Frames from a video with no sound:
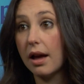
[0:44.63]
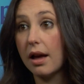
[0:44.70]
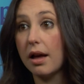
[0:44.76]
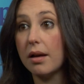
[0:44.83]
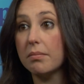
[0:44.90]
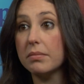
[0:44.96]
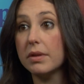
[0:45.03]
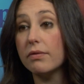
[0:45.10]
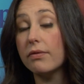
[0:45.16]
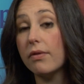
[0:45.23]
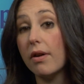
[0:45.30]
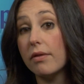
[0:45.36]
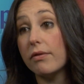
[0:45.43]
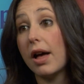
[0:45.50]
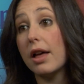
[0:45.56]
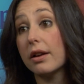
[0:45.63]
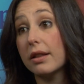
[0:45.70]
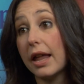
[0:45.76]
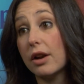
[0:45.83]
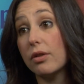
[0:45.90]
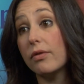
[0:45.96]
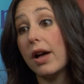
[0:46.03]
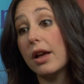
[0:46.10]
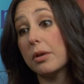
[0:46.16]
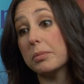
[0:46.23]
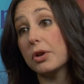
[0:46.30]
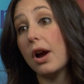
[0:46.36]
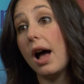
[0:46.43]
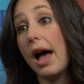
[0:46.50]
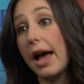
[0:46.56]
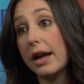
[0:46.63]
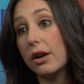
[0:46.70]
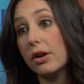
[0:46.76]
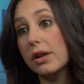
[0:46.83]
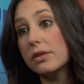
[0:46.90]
um, the vo collateral volumes are higher,